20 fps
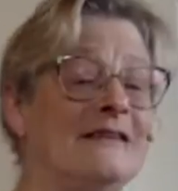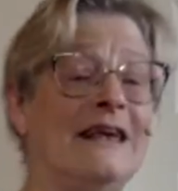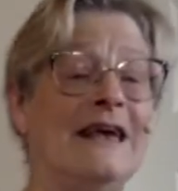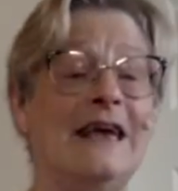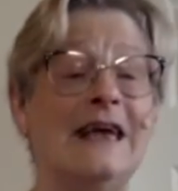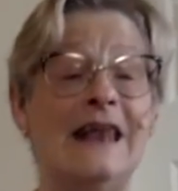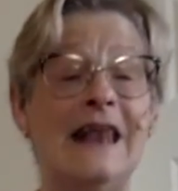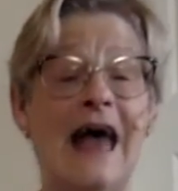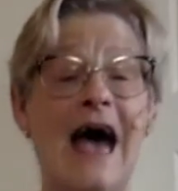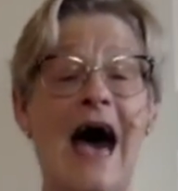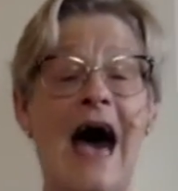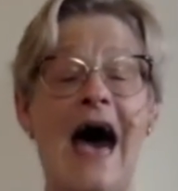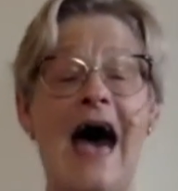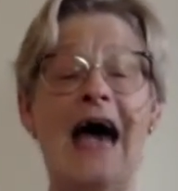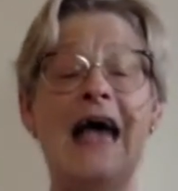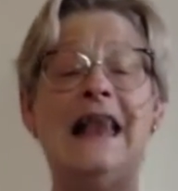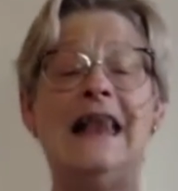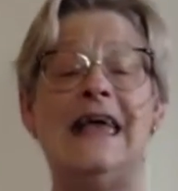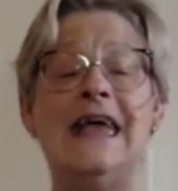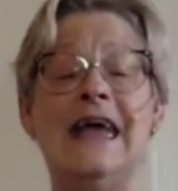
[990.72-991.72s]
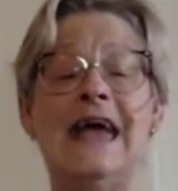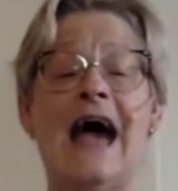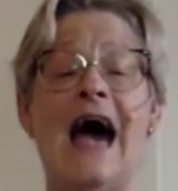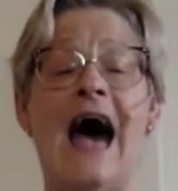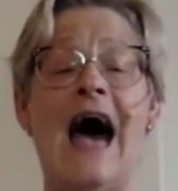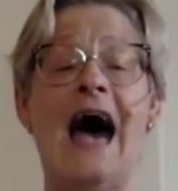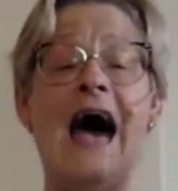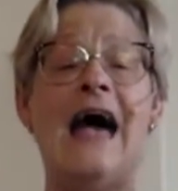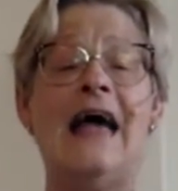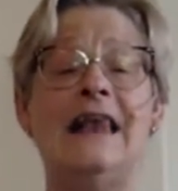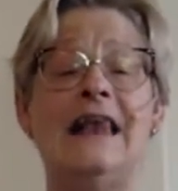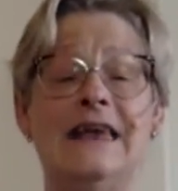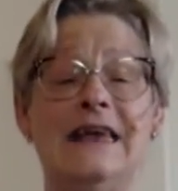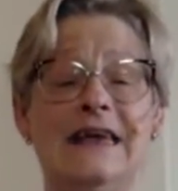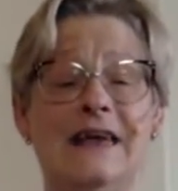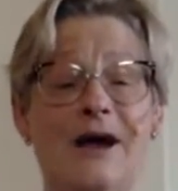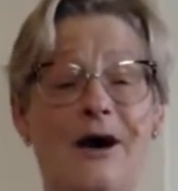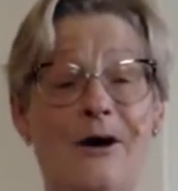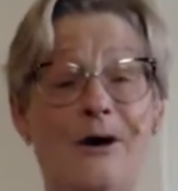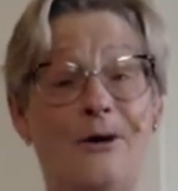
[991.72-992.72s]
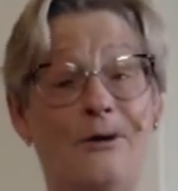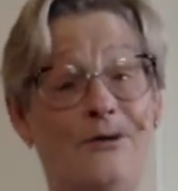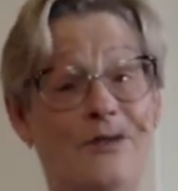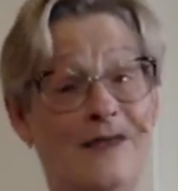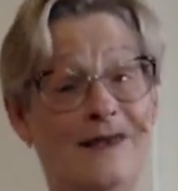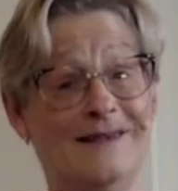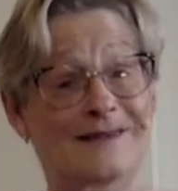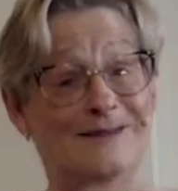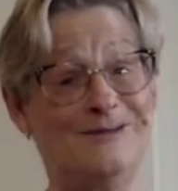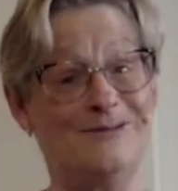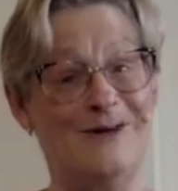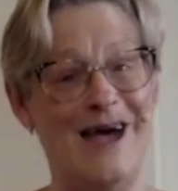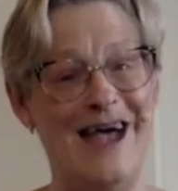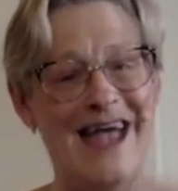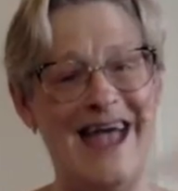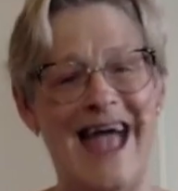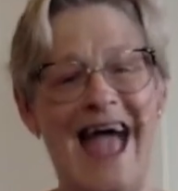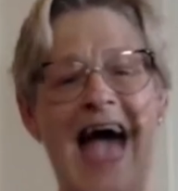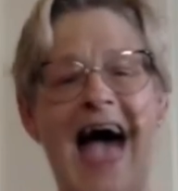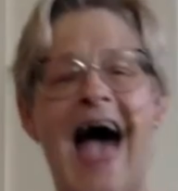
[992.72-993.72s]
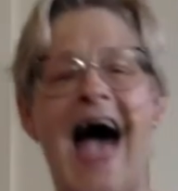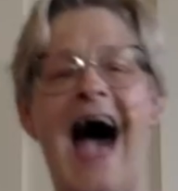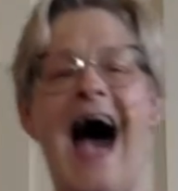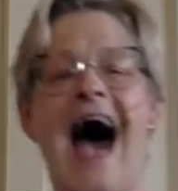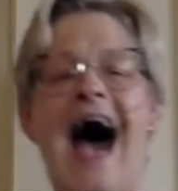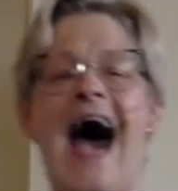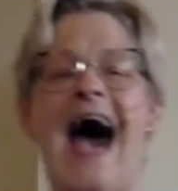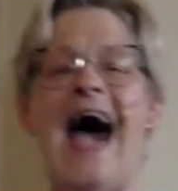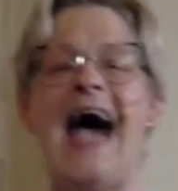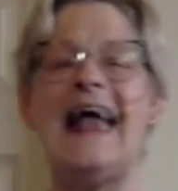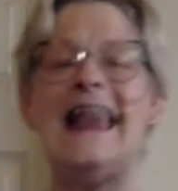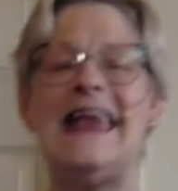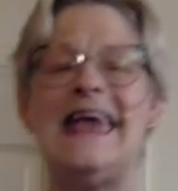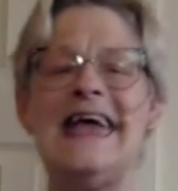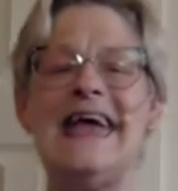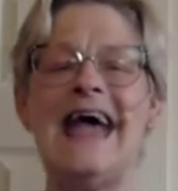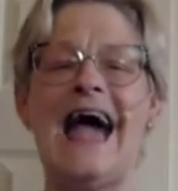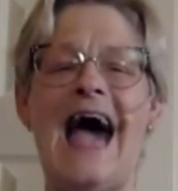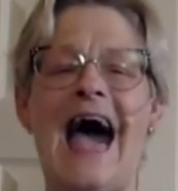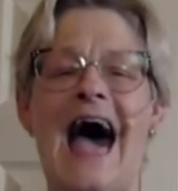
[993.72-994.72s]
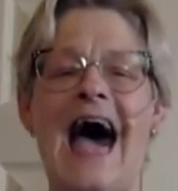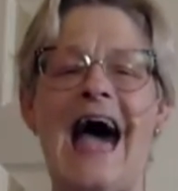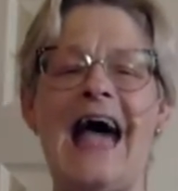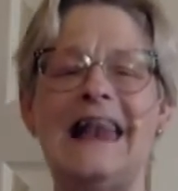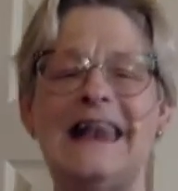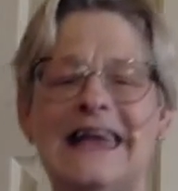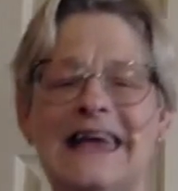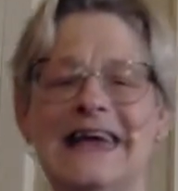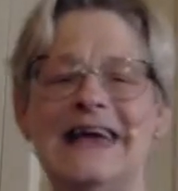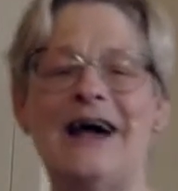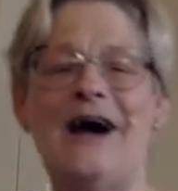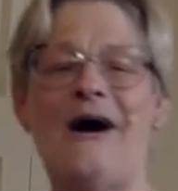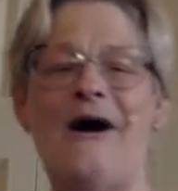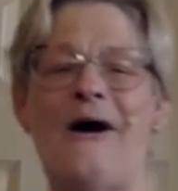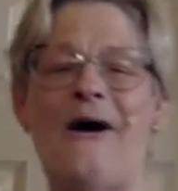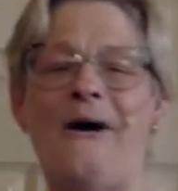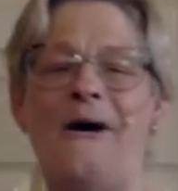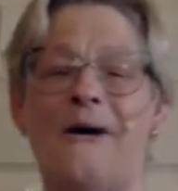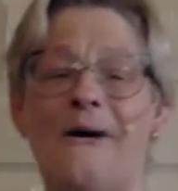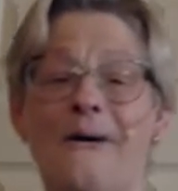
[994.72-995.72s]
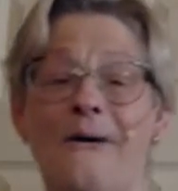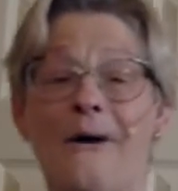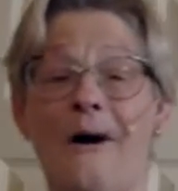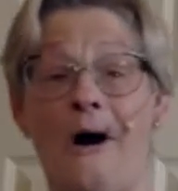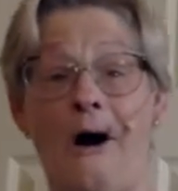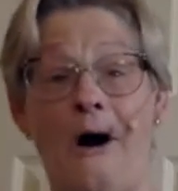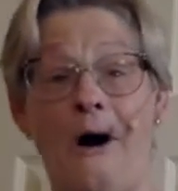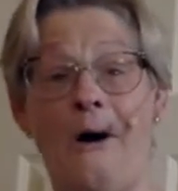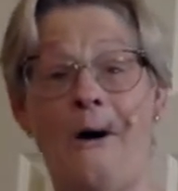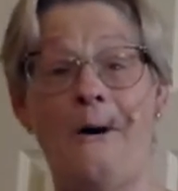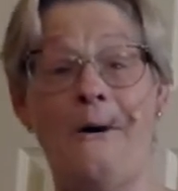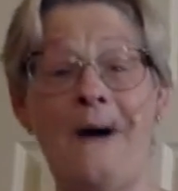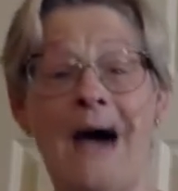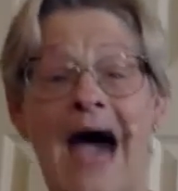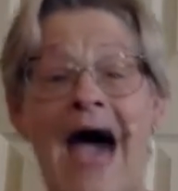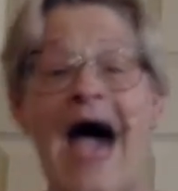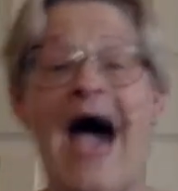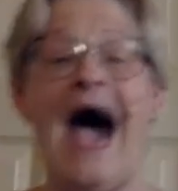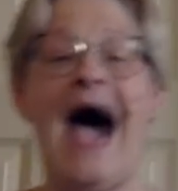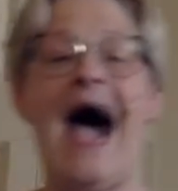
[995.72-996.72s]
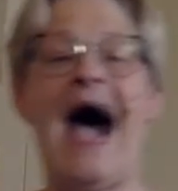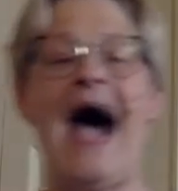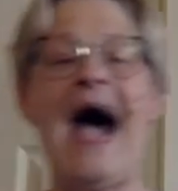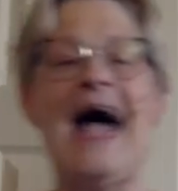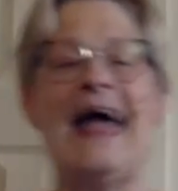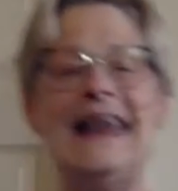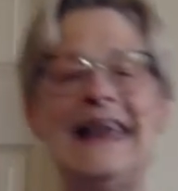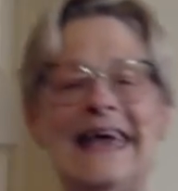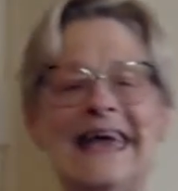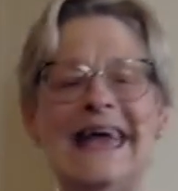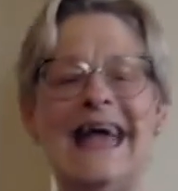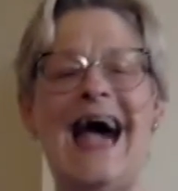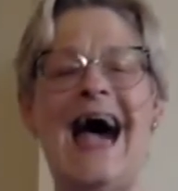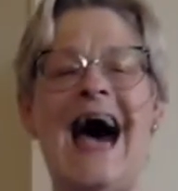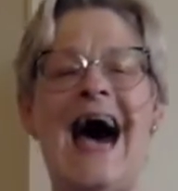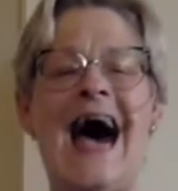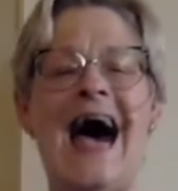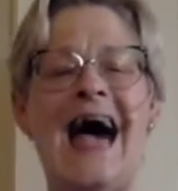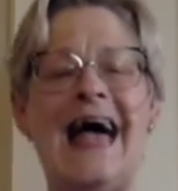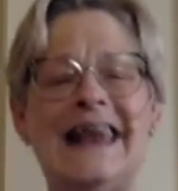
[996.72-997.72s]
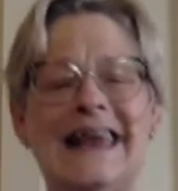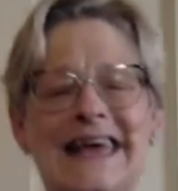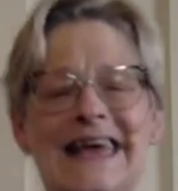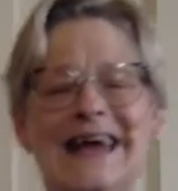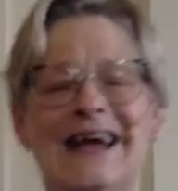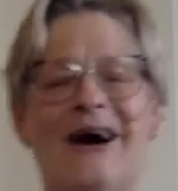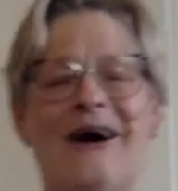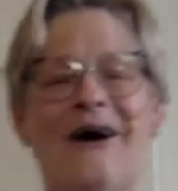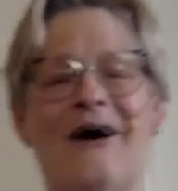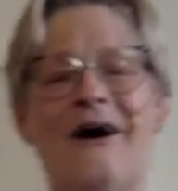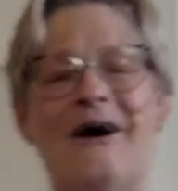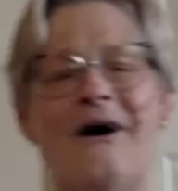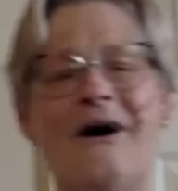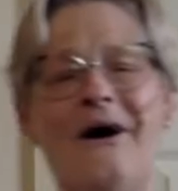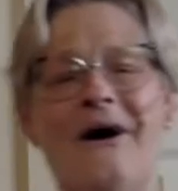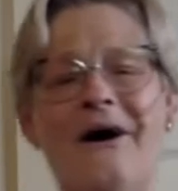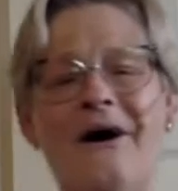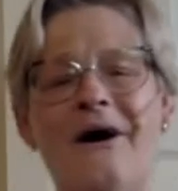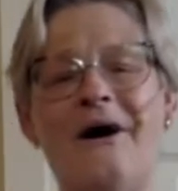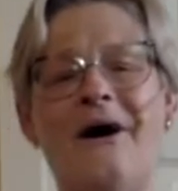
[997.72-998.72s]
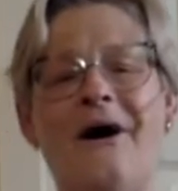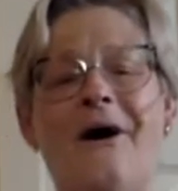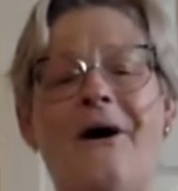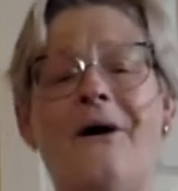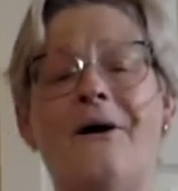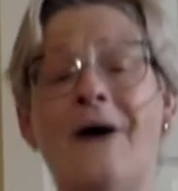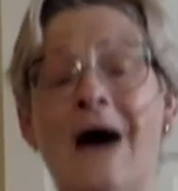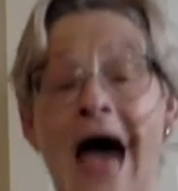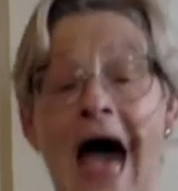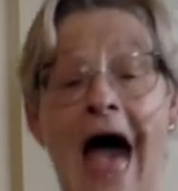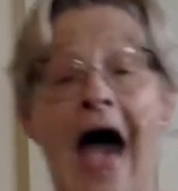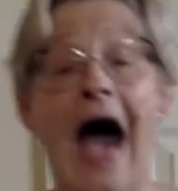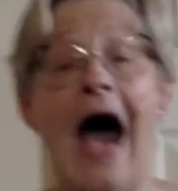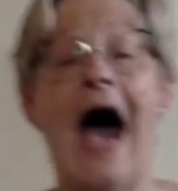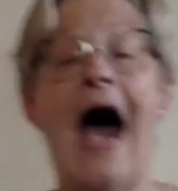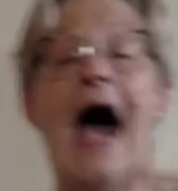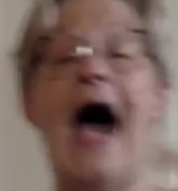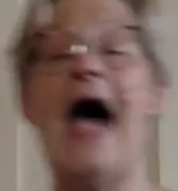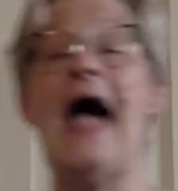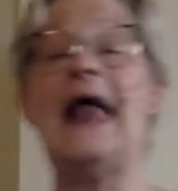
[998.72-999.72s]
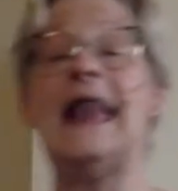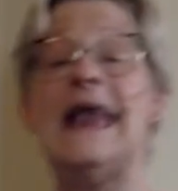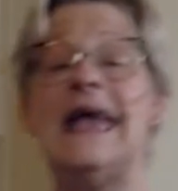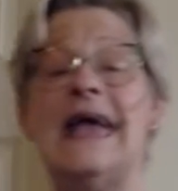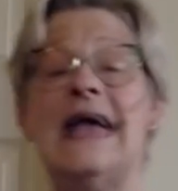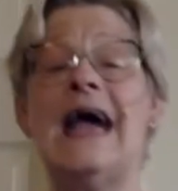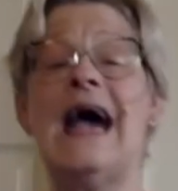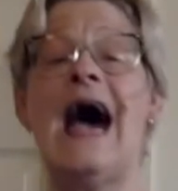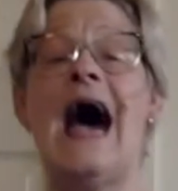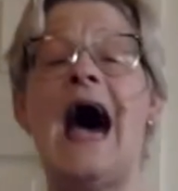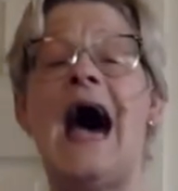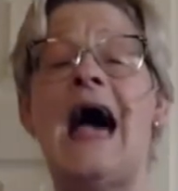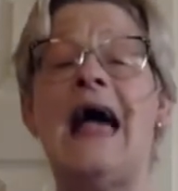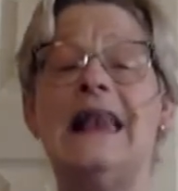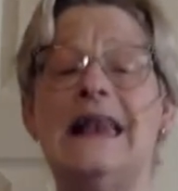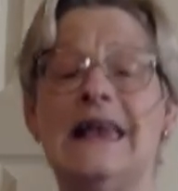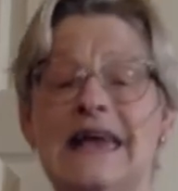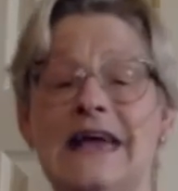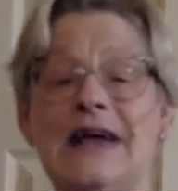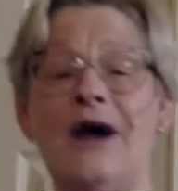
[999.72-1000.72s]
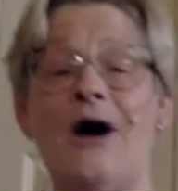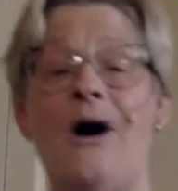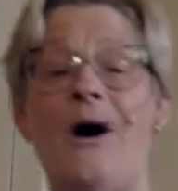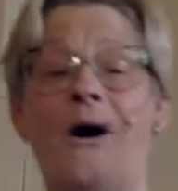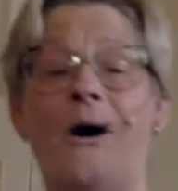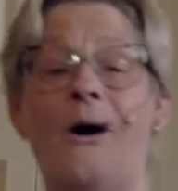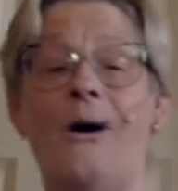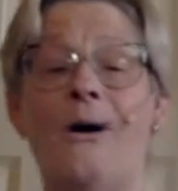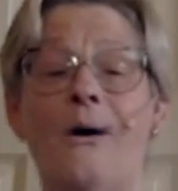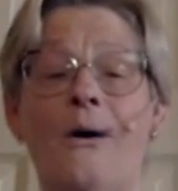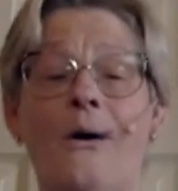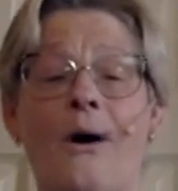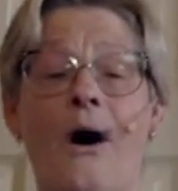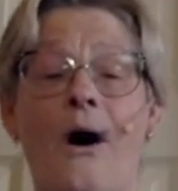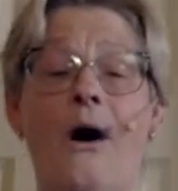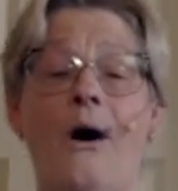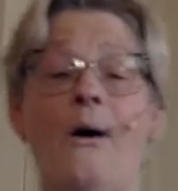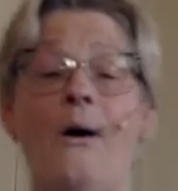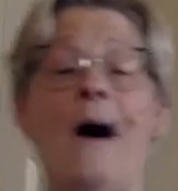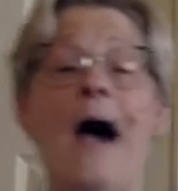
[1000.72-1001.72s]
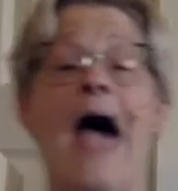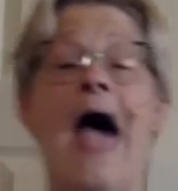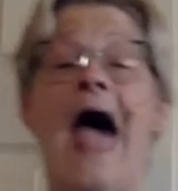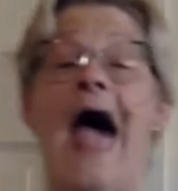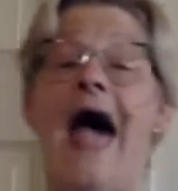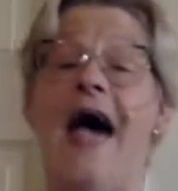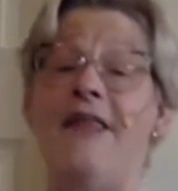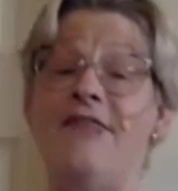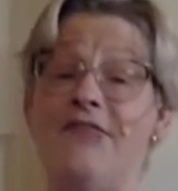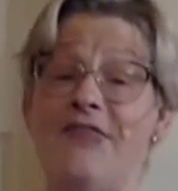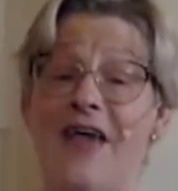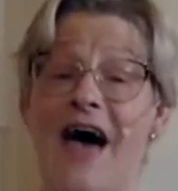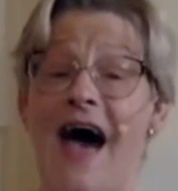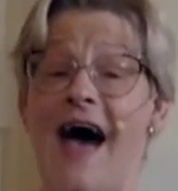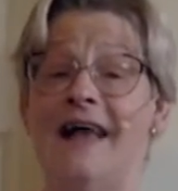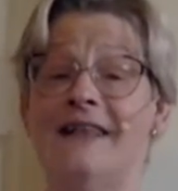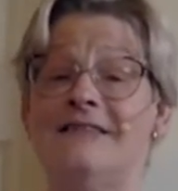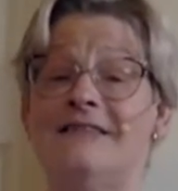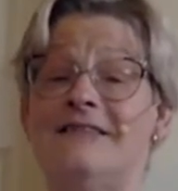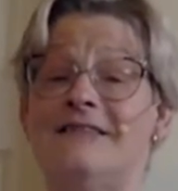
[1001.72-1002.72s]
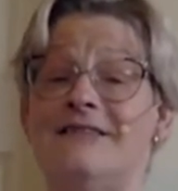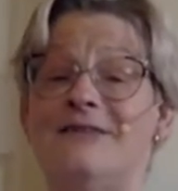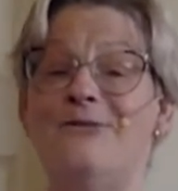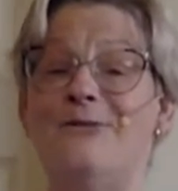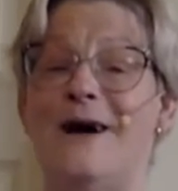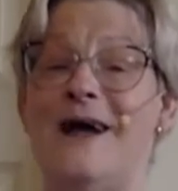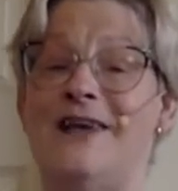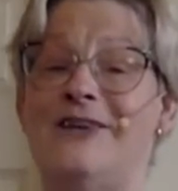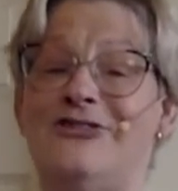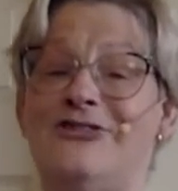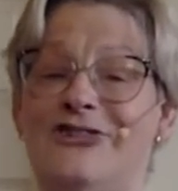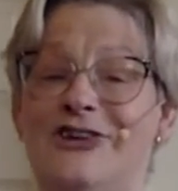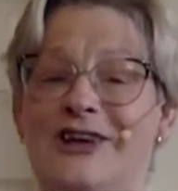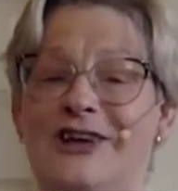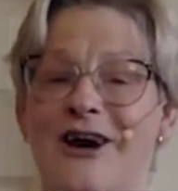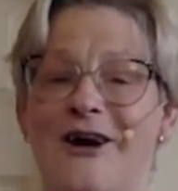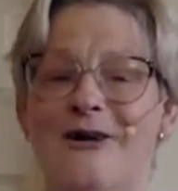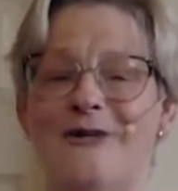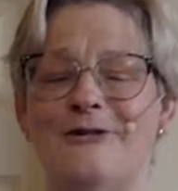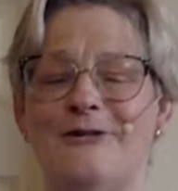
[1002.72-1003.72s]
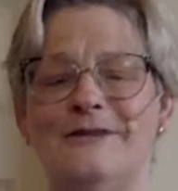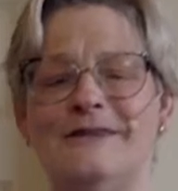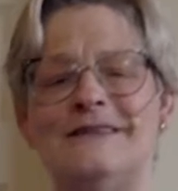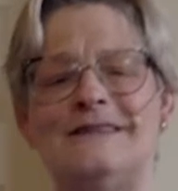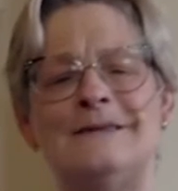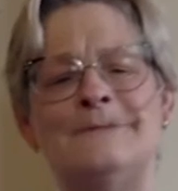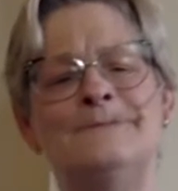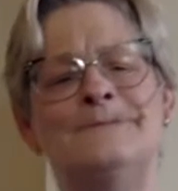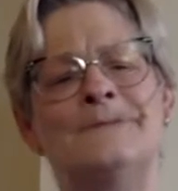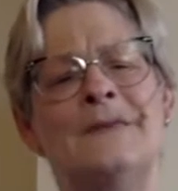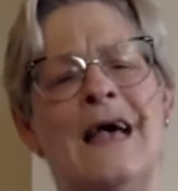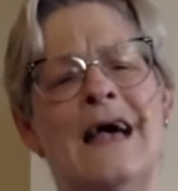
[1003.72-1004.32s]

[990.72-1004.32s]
Singing hidey, hidey, ho, this way. Hidey, hidey, ho, ho. Hidey, hidey, ho, ho, ho. Hidey, hidey, ho, ho. And that's the way she goes.